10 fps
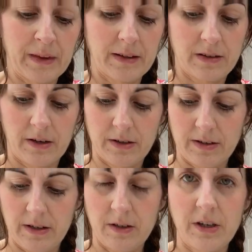So I
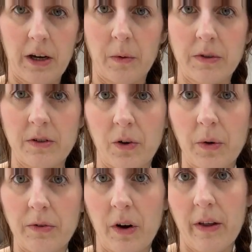just need to check what stock
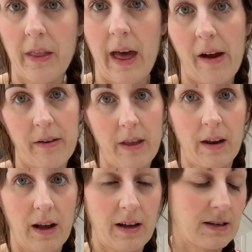we've got in there and
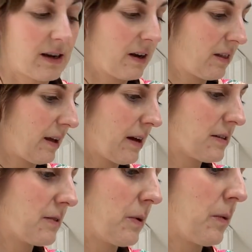then add in anything
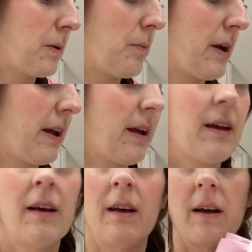else that we want to bring.
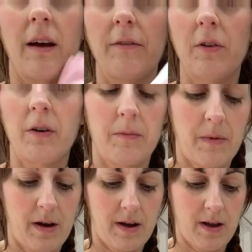I've got
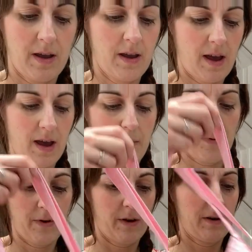my
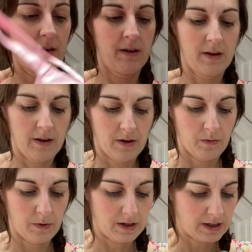apron,
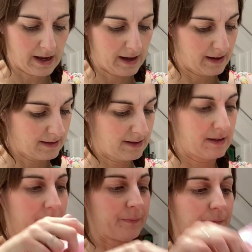which
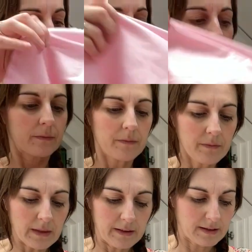has
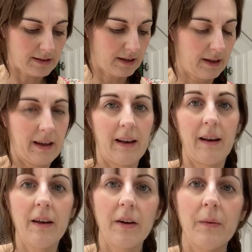the StickerKitten
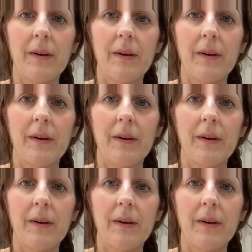logo on